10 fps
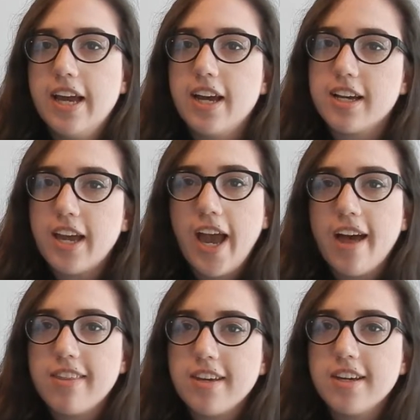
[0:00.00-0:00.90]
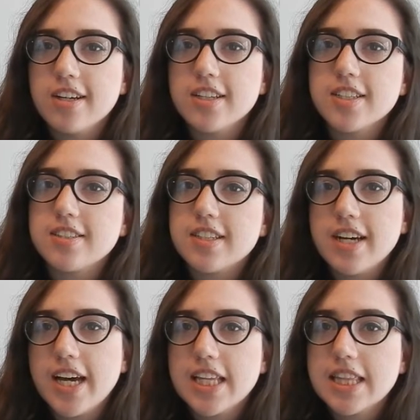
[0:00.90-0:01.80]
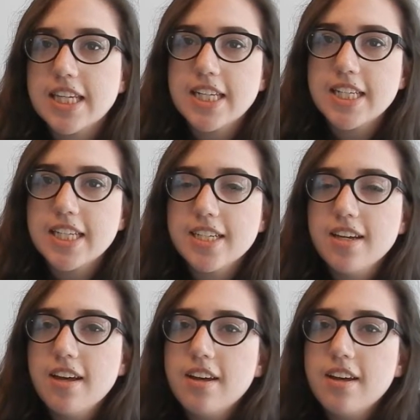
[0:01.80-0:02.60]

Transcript: Aunt Kathy, Alyssa, and Lily.